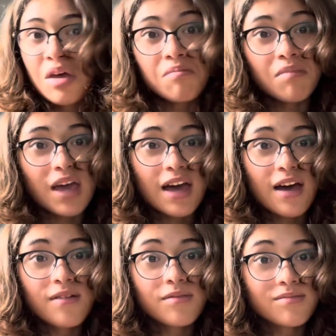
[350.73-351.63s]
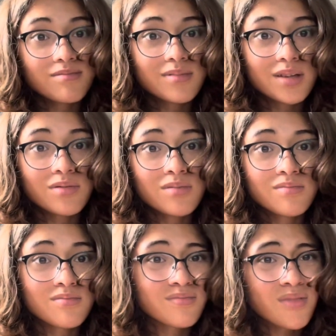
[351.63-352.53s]
may have even
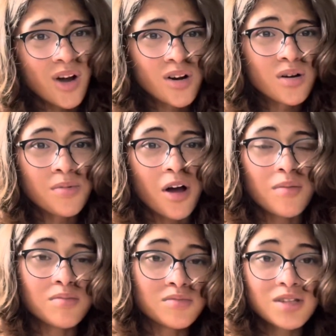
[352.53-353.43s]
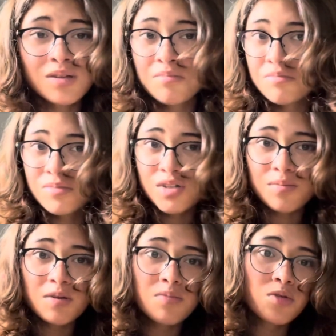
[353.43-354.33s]
harder problems. Some
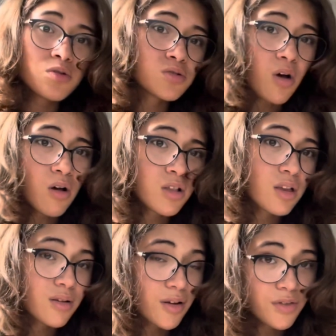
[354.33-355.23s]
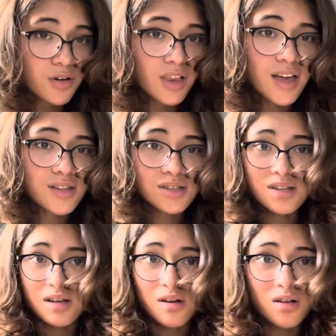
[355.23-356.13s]
people lose all of their legs
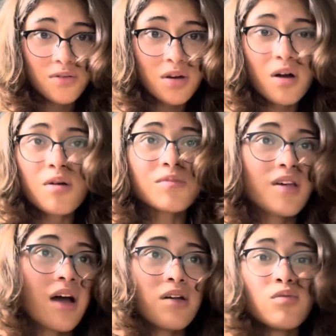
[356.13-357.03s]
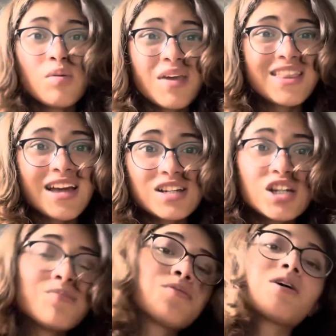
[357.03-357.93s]
and all of their arms. How do we make that
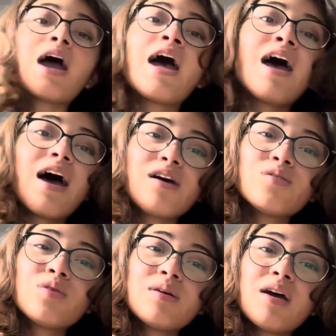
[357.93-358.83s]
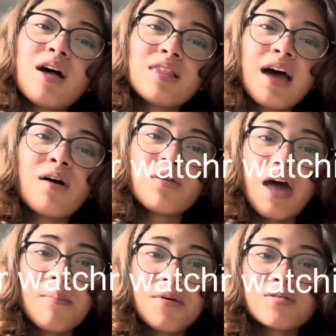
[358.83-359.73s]
cheaper? How do we allow
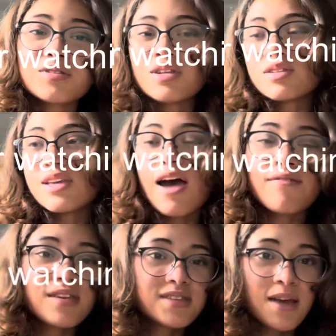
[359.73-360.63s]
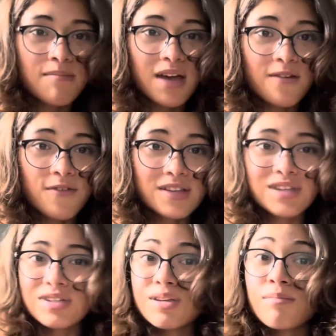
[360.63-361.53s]
that person to have the same benefits
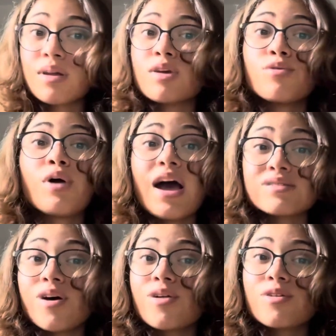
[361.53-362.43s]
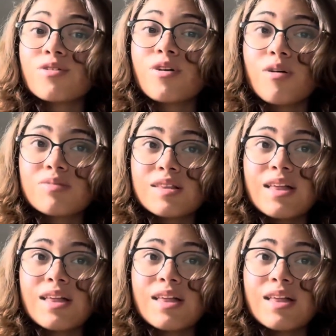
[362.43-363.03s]
as somebody who has all their arms and